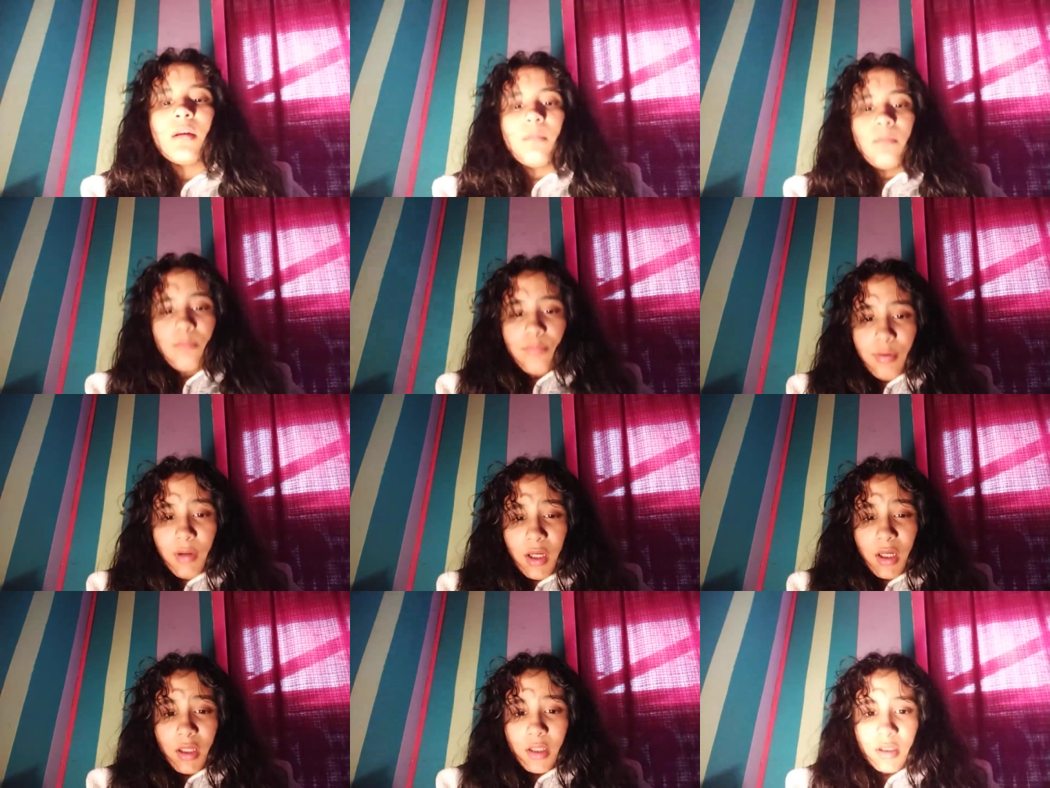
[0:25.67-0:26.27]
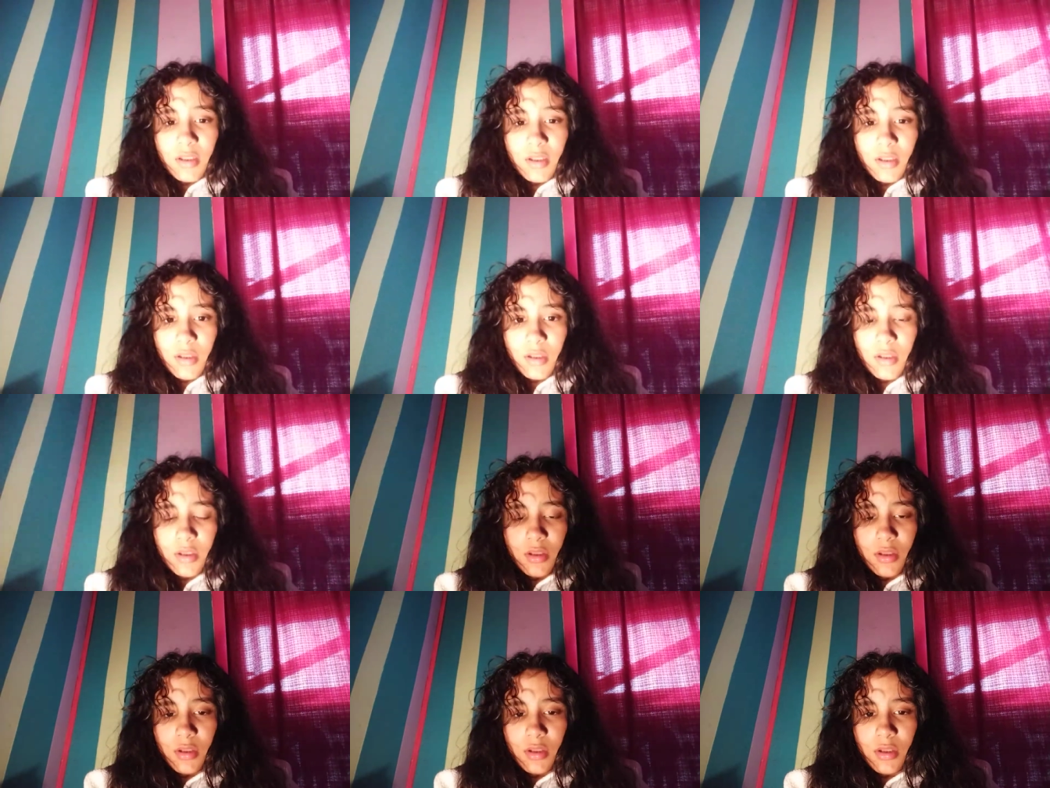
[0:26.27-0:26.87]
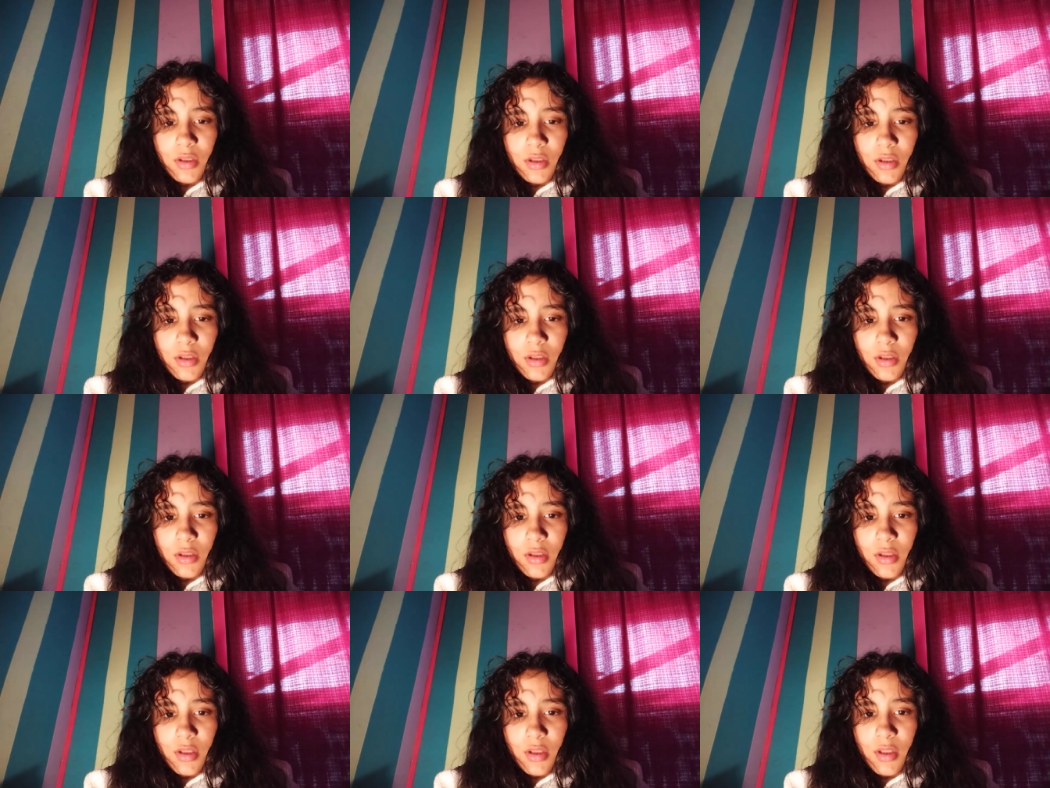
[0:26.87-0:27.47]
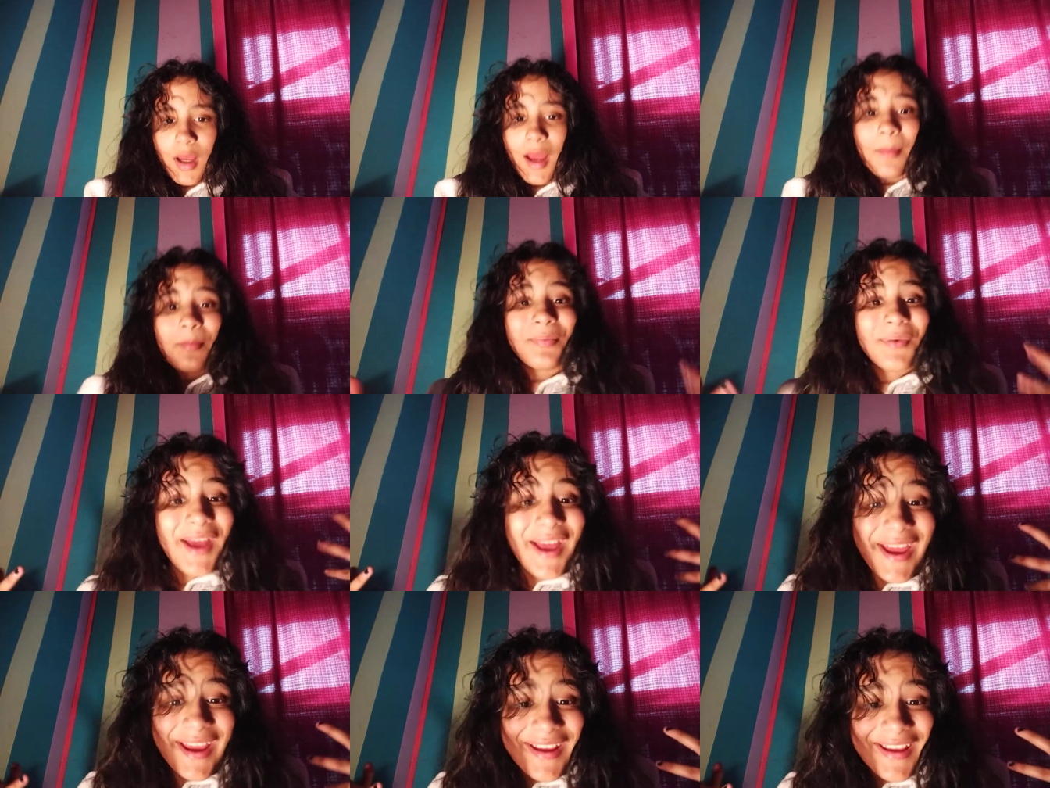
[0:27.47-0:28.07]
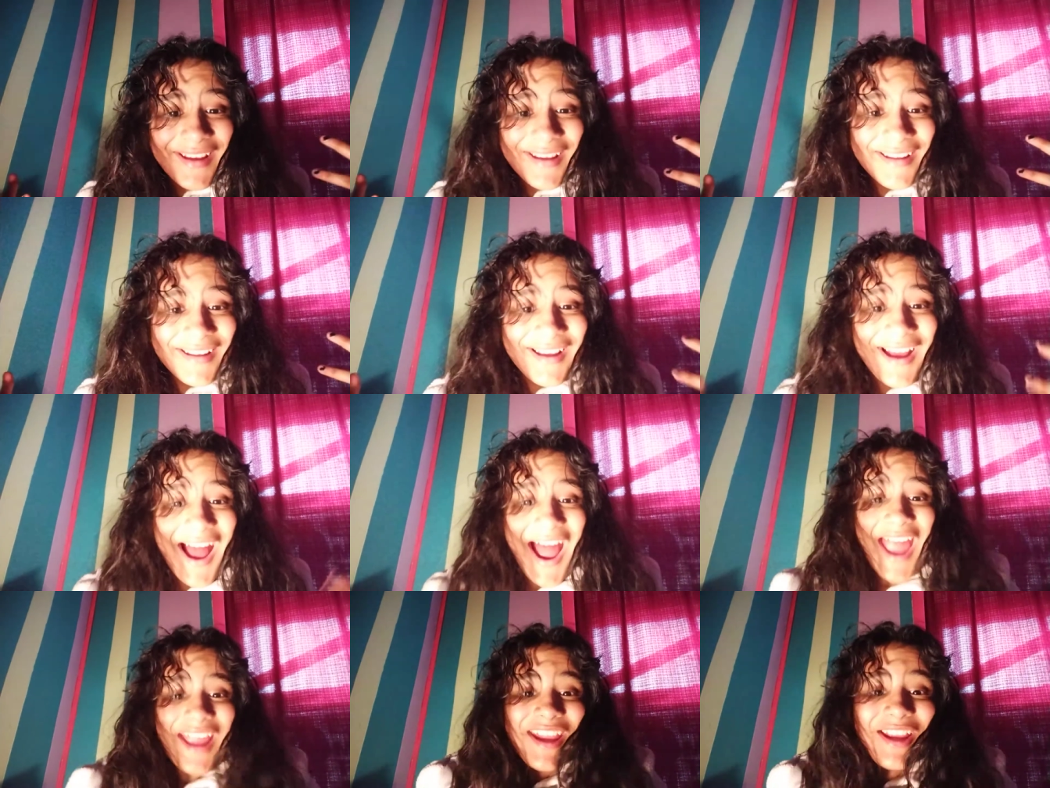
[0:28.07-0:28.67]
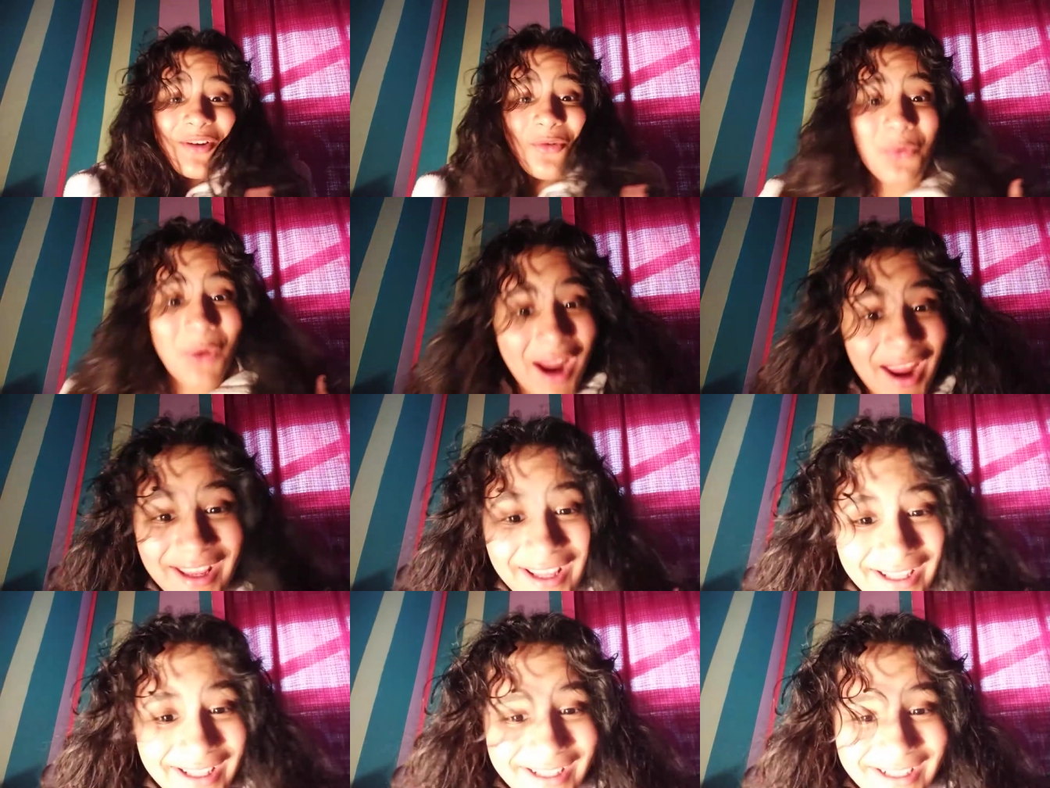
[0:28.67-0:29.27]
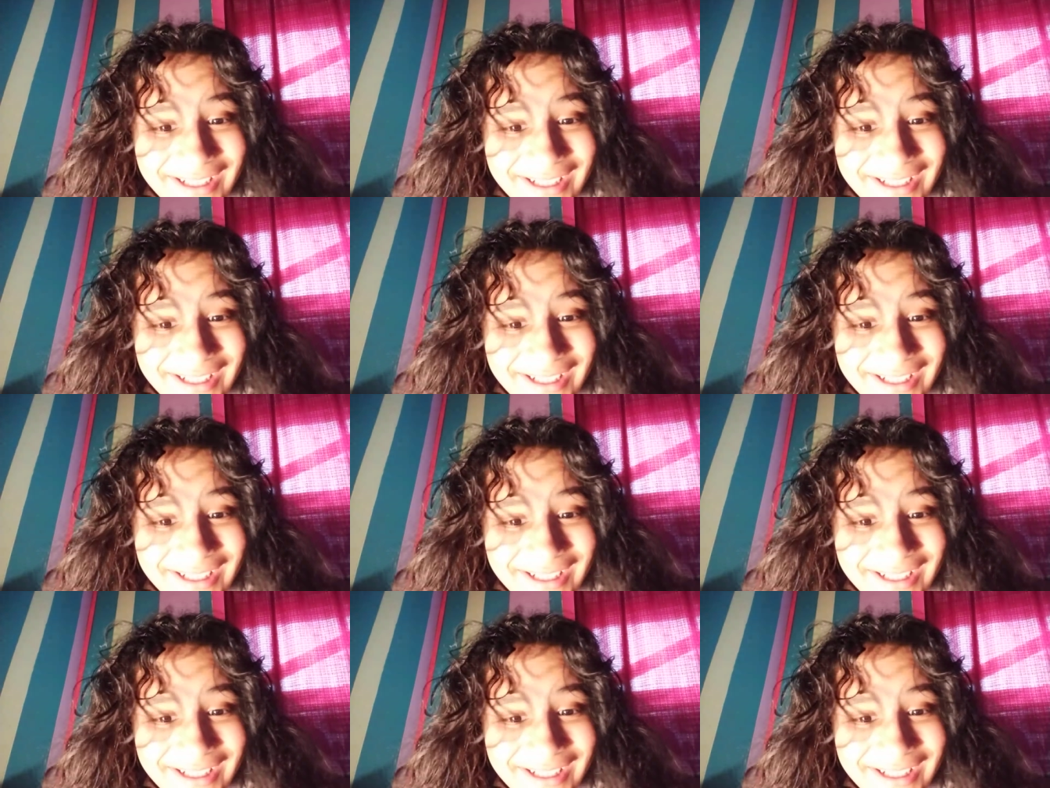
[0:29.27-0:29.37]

But I'm back. I can write